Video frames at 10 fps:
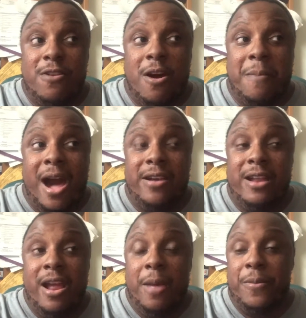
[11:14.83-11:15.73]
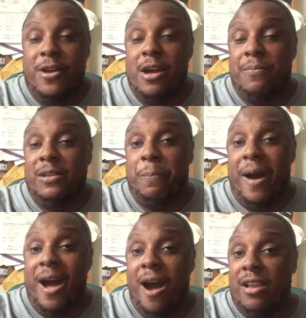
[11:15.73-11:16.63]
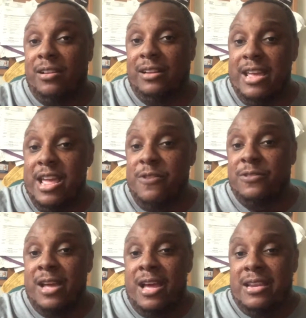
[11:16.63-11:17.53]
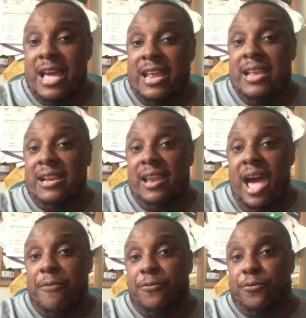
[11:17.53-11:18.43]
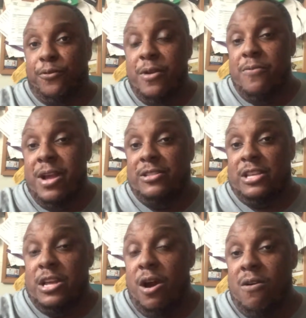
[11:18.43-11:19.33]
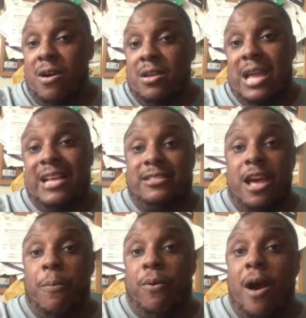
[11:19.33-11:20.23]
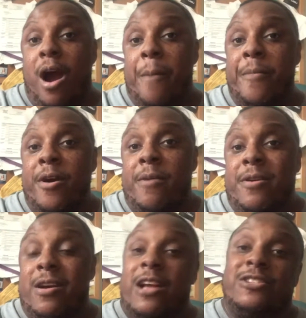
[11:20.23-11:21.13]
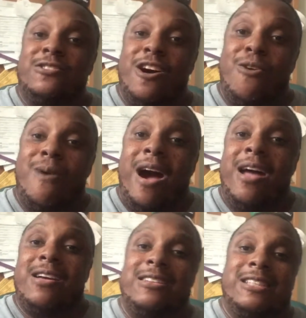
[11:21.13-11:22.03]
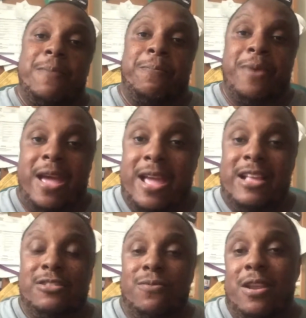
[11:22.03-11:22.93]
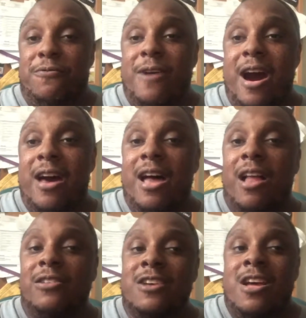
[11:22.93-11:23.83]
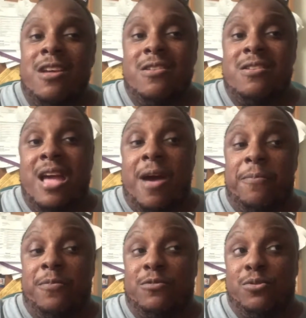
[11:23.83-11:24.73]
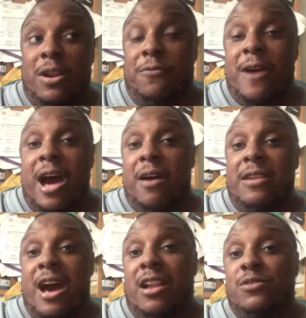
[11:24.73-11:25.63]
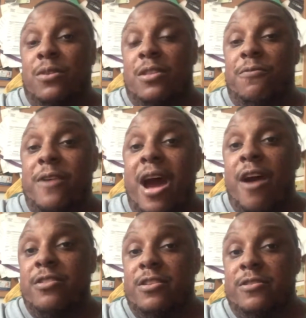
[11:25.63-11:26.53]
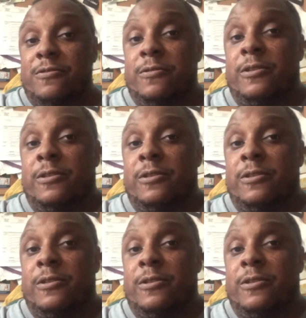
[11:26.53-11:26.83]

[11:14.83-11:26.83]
come out there and pick up the pile of leaves that he left 3 weeks ago, that's their problem. Because you know why? Because they paid $25. You got $25 worth of value.